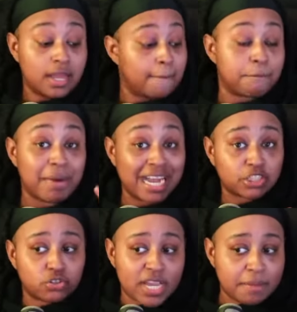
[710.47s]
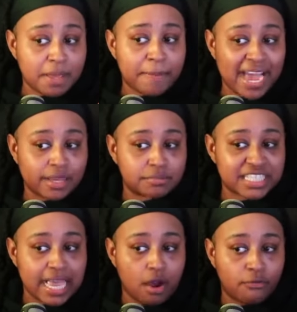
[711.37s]
Mind you, he be by
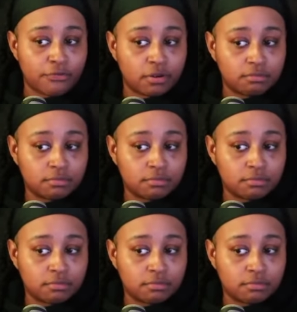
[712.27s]
himself.